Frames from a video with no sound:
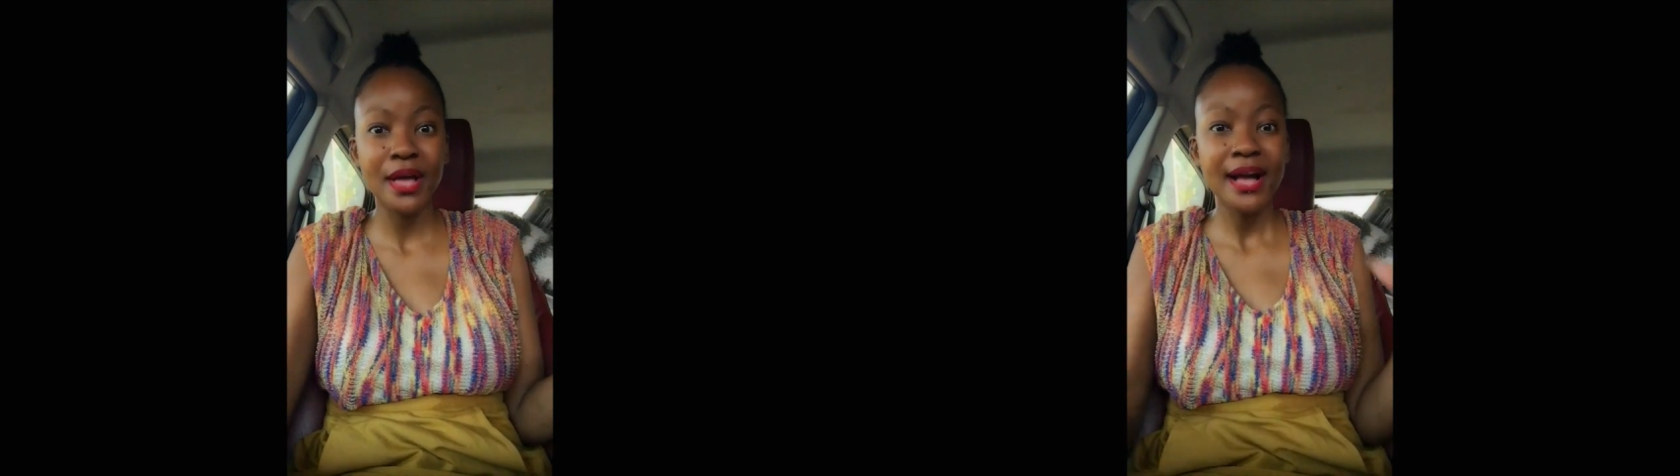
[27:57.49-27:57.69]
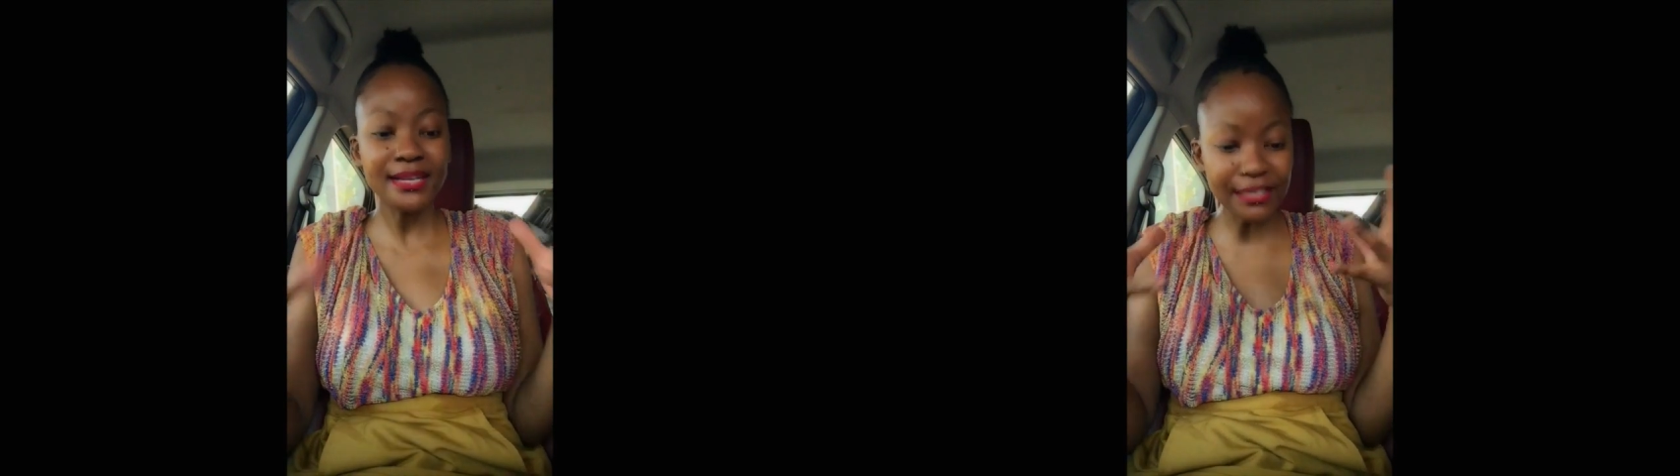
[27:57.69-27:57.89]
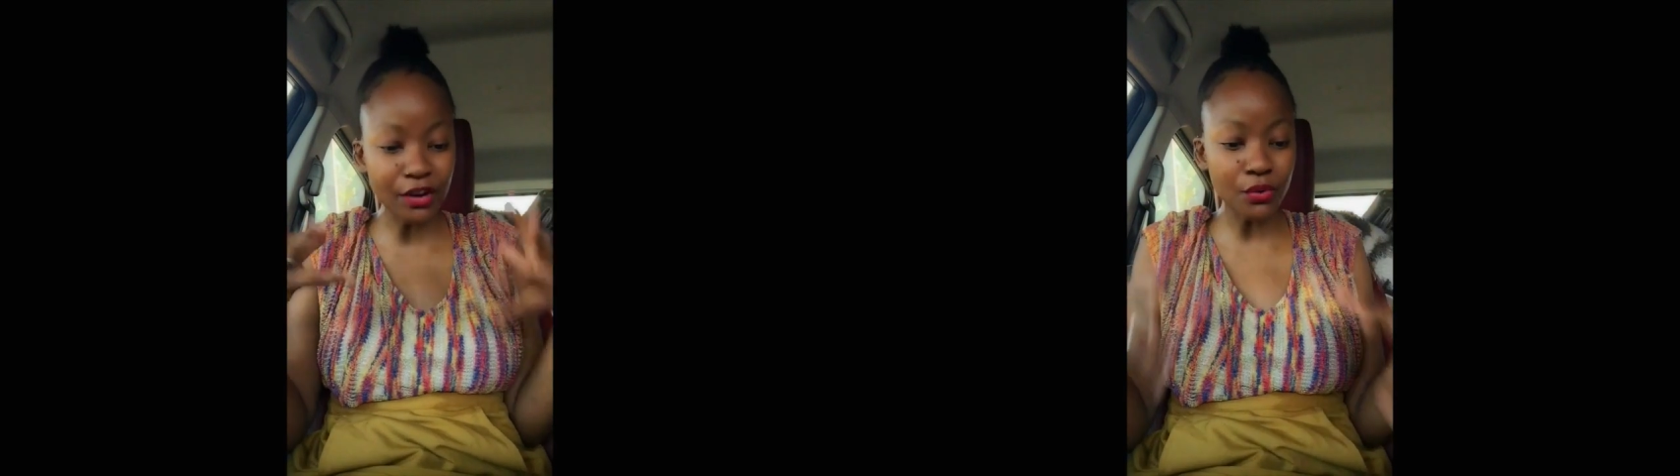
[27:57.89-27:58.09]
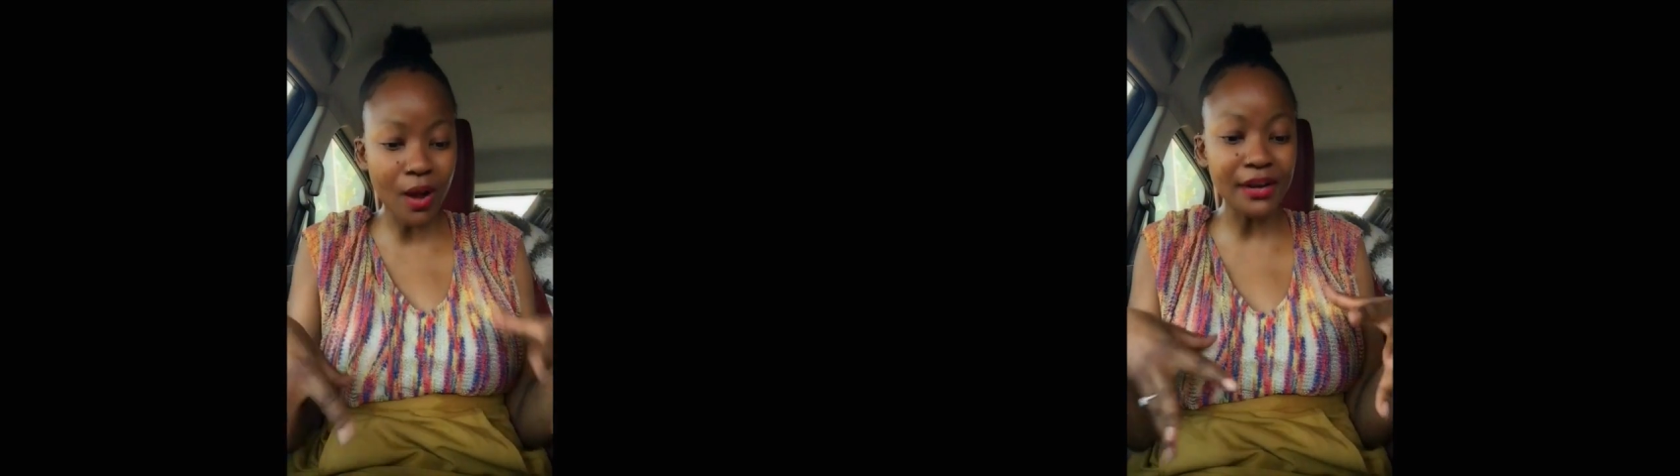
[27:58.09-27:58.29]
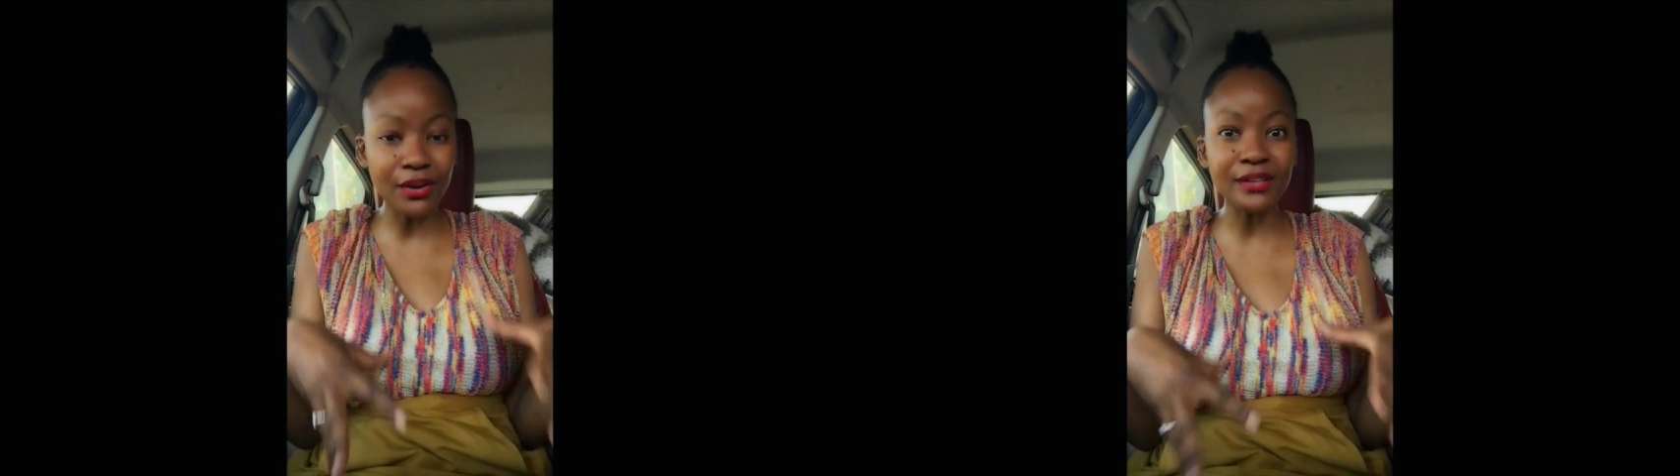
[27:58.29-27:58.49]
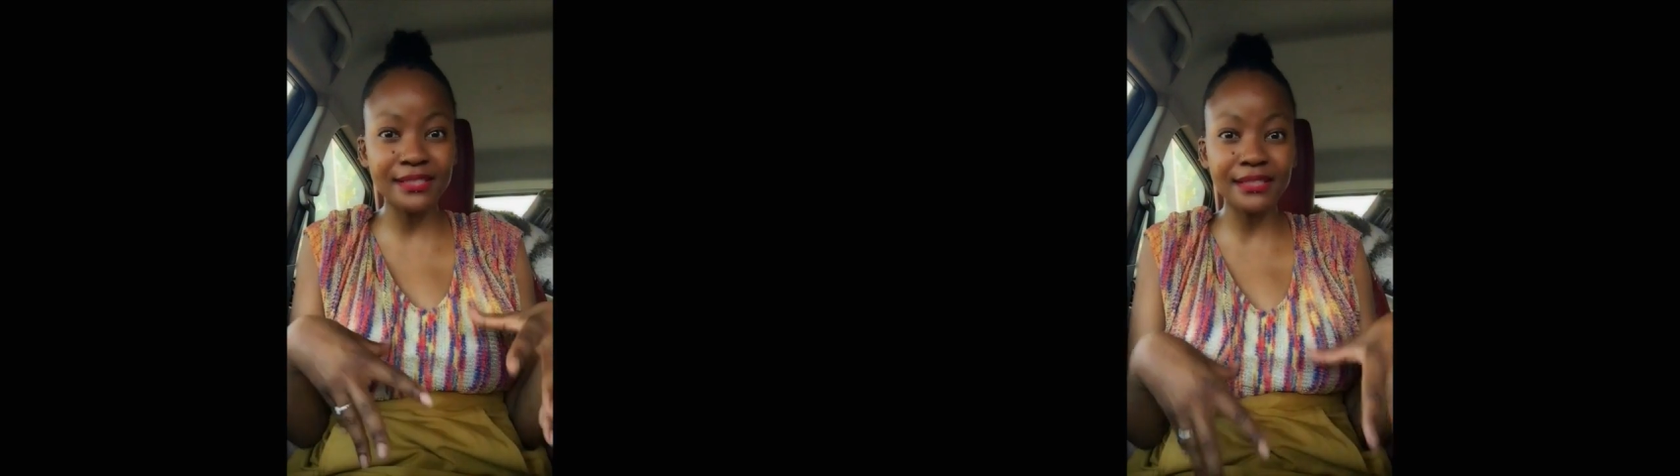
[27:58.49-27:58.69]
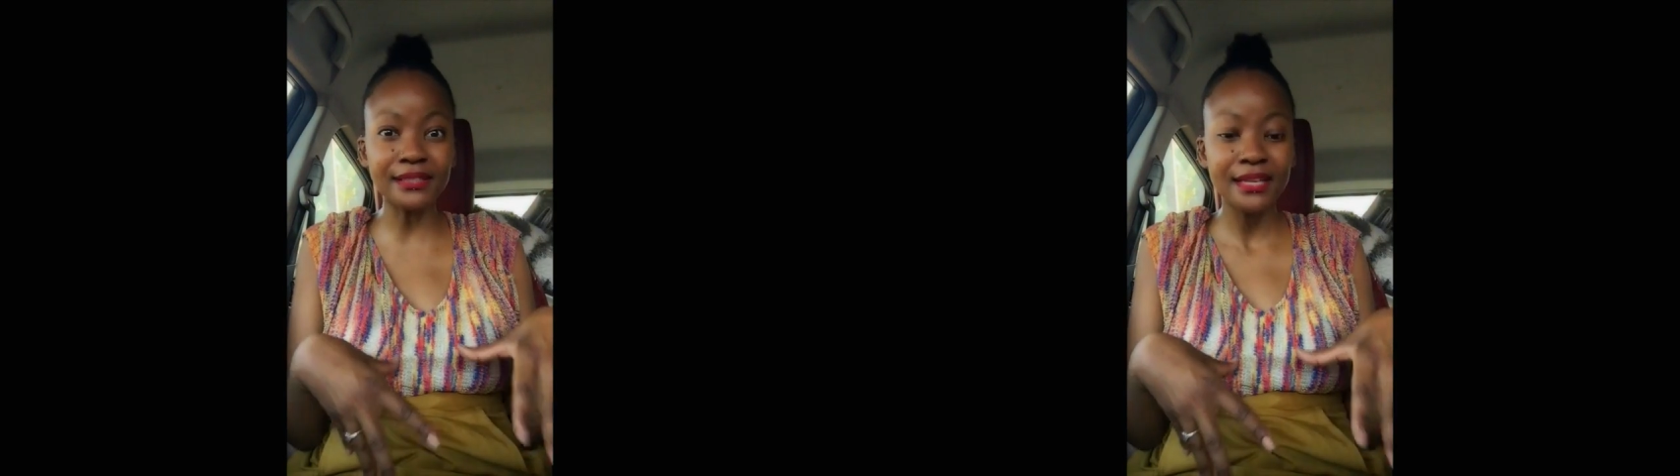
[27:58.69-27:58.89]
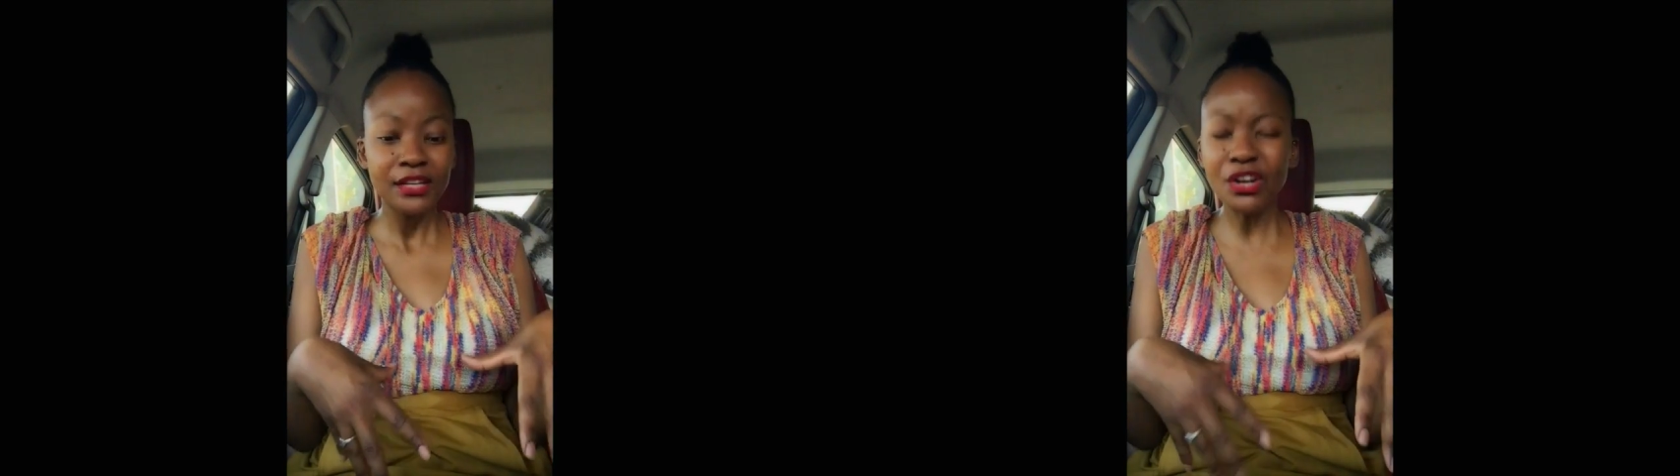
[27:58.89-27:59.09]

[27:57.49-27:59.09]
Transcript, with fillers: Because I've got quite a lot still.